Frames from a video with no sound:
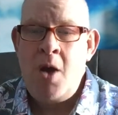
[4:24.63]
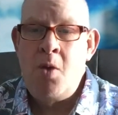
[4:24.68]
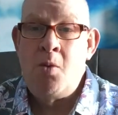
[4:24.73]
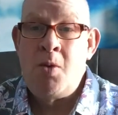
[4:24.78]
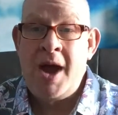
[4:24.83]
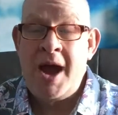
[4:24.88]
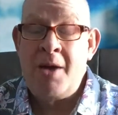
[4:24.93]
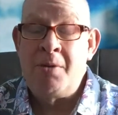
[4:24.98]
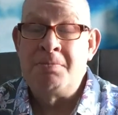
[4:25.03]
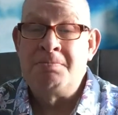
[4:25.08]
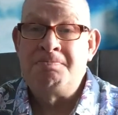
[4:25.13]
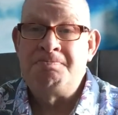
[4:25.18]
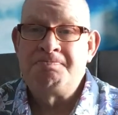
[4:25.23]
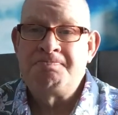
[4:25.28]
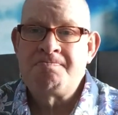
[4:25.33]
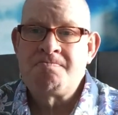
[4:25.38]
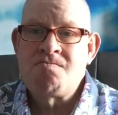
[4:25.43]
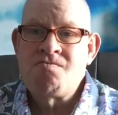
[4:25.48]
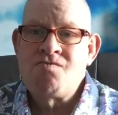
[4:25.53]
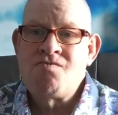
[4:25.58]
wow,
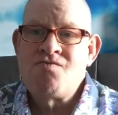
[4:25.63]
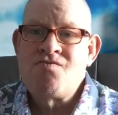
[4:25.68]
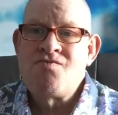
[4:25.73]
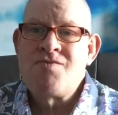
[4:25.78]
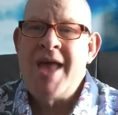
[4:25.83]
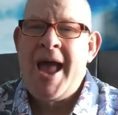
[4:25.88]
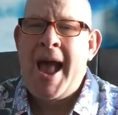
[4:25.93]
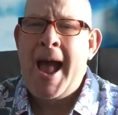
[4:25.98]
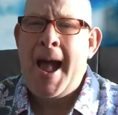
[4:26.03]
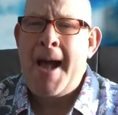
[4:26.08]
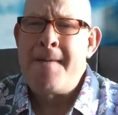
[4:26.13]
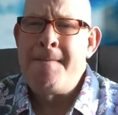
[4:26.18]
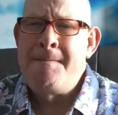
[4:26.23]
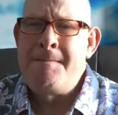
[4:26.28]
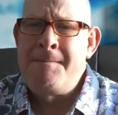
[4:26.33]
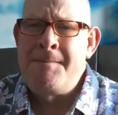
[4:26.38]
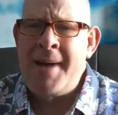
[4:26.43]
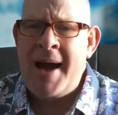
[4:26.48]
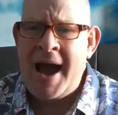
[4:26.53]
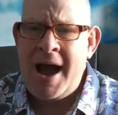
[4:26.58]

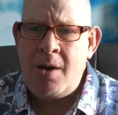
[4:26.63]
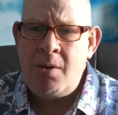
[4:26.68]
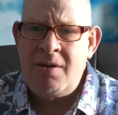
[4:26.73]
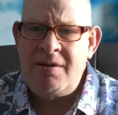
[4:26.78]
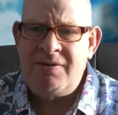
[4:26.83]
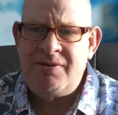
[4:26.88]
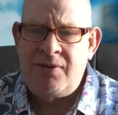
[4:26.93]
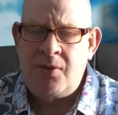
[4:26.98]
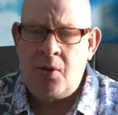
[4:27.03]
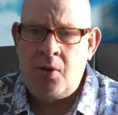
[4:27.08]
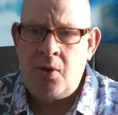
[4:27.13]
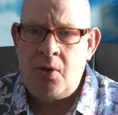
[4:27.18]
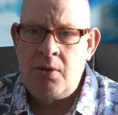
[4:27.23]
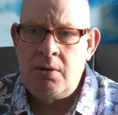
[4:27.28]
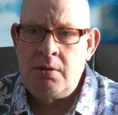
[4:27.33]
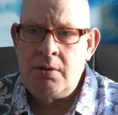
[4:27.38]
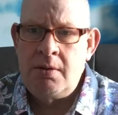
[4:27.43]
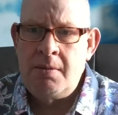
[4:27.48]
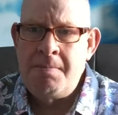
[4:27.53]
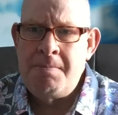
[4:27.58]
powerful
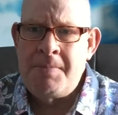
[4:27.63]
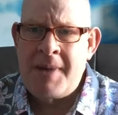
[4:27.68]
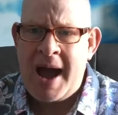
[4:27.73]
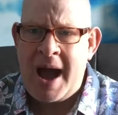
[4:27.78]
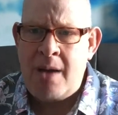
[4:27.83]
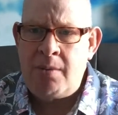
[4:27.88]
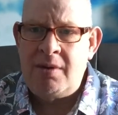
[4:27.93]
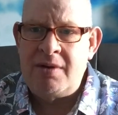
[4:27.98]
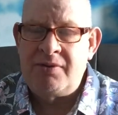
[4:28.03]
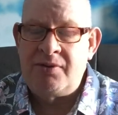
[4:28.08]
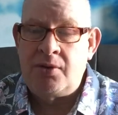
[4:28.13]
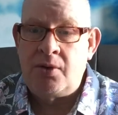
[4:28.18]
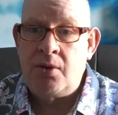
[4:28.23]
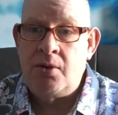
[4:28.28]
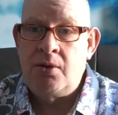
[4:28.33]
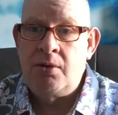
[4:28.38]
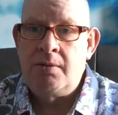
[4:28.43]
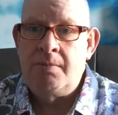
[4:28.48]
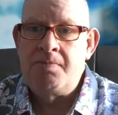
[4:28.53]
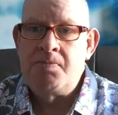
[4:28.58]

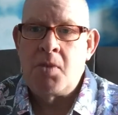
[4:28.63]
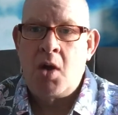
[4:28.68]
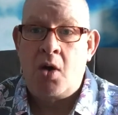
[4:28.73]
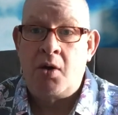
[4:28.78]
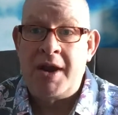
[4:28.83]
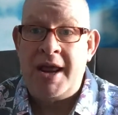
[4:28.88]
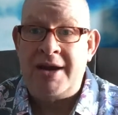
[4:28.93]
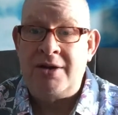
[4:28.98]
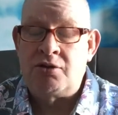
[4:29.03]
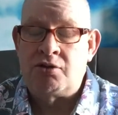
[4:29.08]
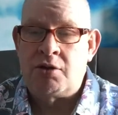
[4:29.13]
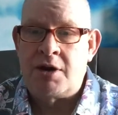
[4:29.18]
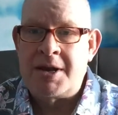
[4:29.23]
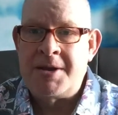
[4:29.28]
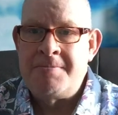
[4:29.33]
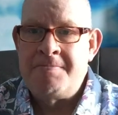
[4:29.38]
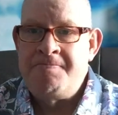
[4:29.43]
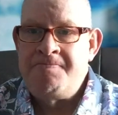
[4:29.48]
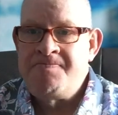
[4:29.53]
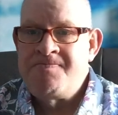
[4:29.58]
on entry,
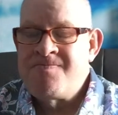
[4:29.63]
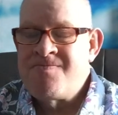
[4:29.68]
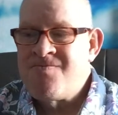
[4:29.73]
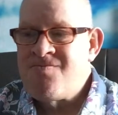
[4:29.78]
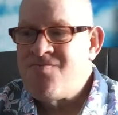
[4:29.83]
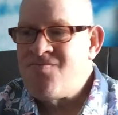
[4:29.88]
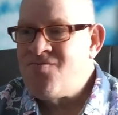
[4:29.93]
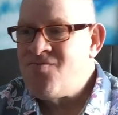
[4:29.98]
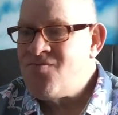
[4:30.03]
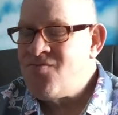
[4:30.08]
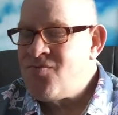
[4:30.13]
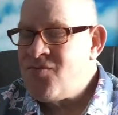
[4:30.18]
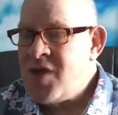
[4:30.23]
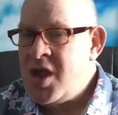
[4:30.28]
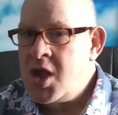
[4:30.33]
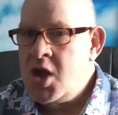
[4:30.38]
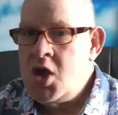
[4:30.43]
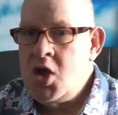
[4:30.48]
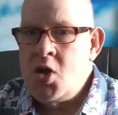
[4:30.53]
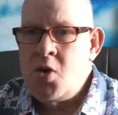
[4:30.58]

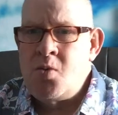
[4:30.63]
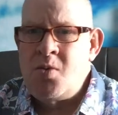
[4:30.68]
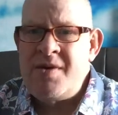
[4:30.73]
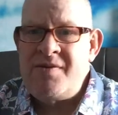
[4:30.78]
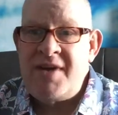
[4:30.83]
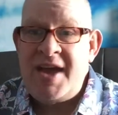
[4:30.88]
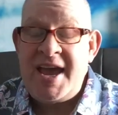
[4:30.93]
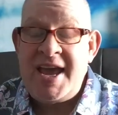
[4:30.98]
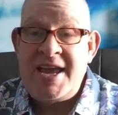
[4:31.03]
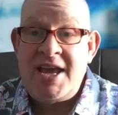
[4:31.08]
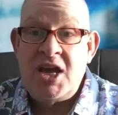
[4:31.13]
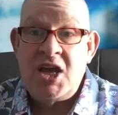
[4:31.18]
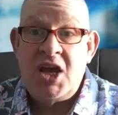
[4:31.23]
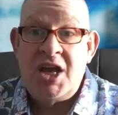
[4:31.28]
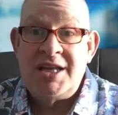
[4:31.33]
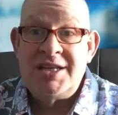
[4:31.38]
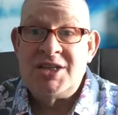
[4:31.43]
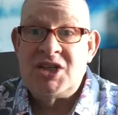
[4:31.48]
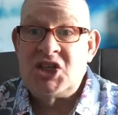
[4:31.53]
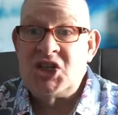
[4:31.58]
with a
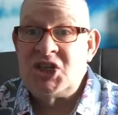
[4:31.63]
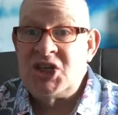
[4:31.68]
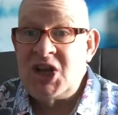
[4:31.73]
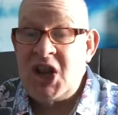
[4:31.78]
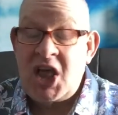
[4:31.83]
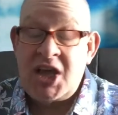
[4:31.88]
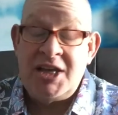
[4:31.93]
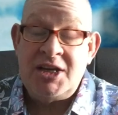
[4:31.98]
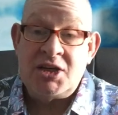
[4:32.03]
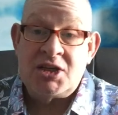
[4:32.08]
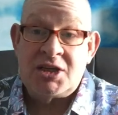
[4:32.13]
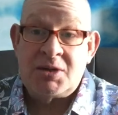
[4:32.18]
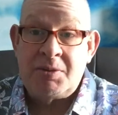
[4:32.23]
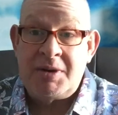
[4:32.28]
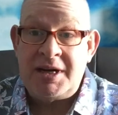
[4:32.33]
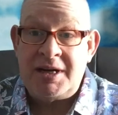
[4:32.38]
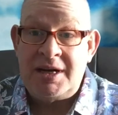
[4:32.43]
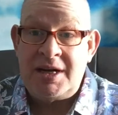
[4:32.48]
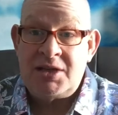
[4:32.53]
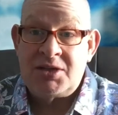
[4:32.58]
slight
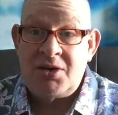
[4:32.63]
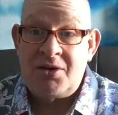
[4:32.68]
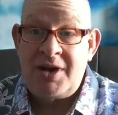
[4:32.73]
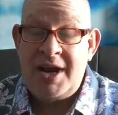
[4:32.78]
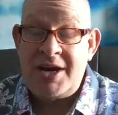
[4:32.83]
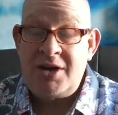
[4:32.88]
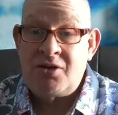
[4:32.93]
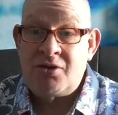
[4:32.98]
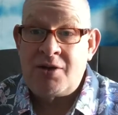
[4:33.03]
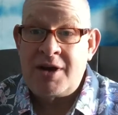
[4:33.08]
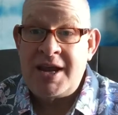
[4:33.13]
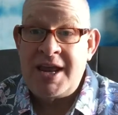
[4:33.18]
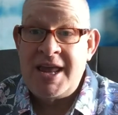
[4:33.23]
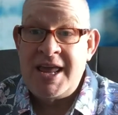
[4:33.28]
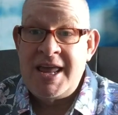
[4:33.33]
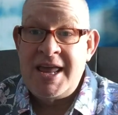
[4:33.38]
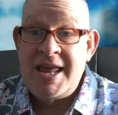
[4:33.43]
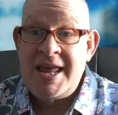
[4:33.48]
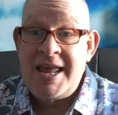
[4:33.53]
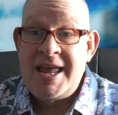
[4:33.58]
sweetness on entry,
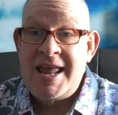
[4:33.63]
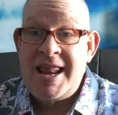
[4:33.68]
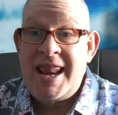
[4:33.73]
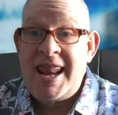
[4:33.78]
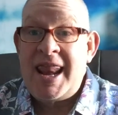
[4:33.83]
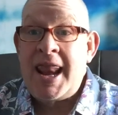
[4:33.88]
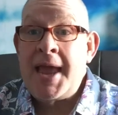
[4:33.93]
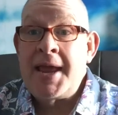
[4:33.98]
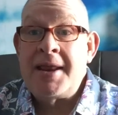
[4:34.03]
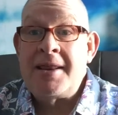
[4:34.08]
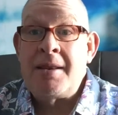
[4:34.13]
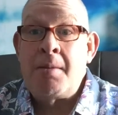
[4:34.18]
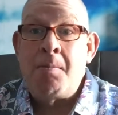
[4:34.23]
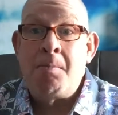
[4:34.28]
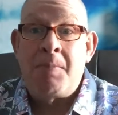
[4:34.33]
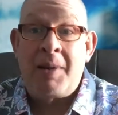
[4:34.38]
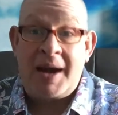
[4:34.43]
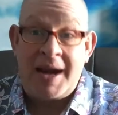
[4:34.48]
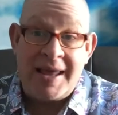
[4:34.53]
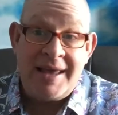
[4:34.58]
like the
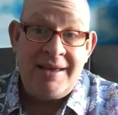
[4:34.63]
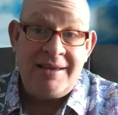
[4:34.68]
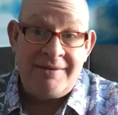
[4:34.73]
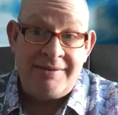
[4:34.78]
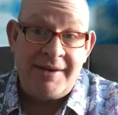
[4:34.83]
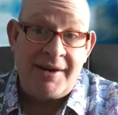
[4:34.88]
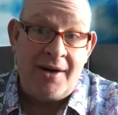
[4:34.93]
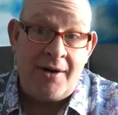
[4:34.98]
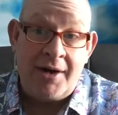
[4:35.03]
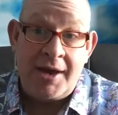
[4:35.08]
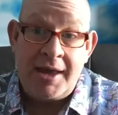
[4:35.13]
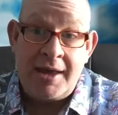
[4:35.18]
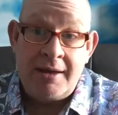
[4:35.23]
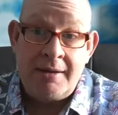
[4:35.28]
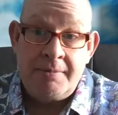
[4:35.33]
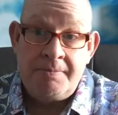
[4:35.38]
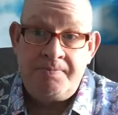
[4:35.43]
blink of an eye.